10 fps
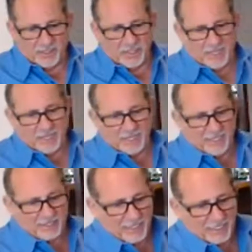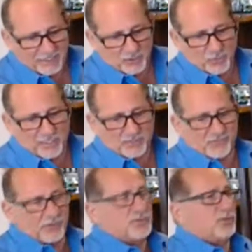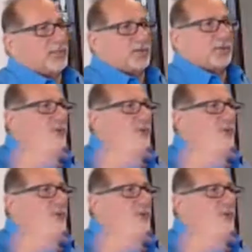And any transfer to another